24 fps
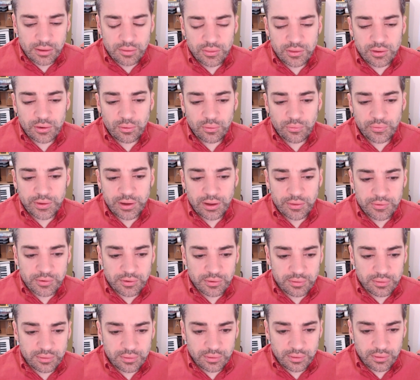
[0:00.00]
The only
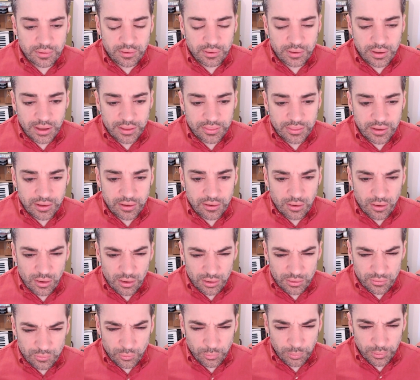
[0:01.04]
other, I think
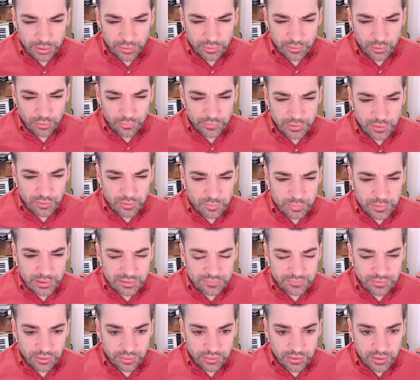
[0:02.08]
arguably the only other bit
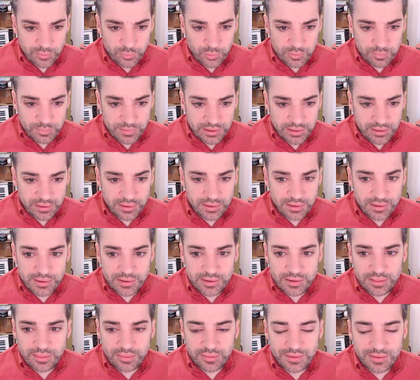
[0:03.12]
of the theme would be
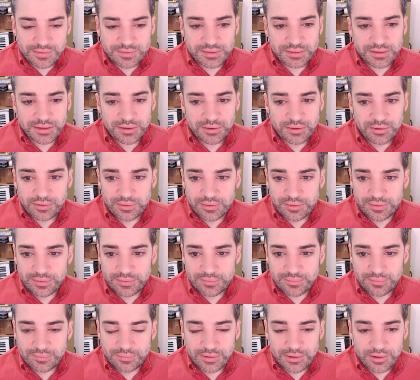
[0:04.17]
this little
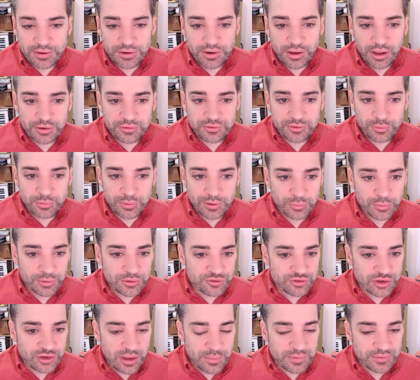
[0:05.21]
nod to it with
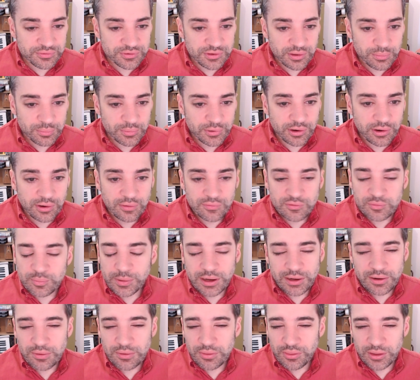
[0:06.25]
shape of some curves, but
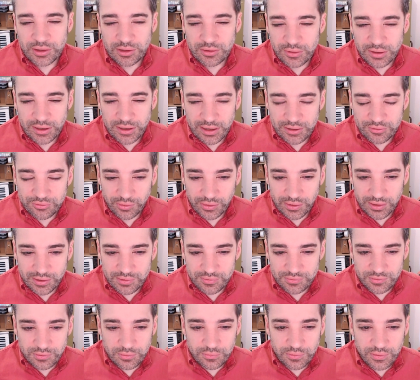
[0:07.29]
I don't think you could actually
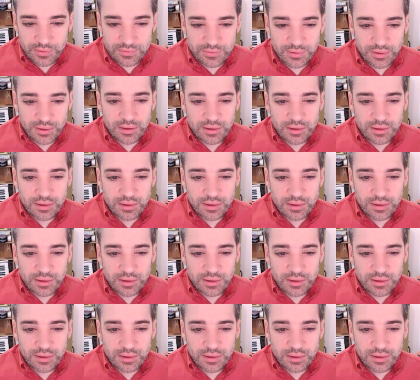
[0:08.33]
consider this